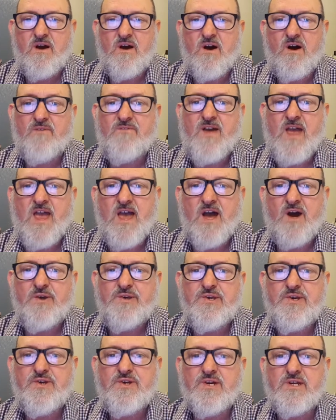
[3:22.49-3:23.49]
of how
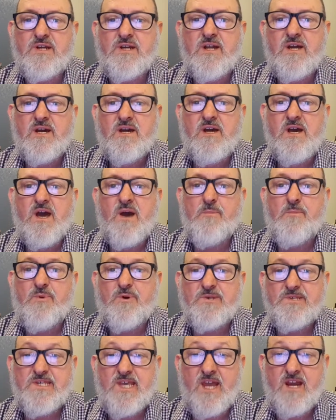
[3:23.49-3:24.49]
you can
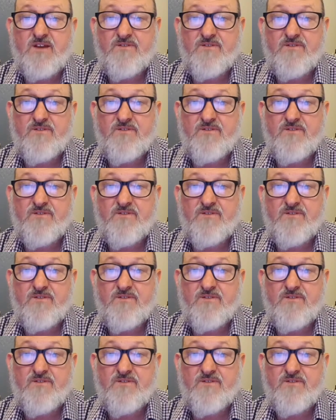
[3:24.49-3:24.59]
present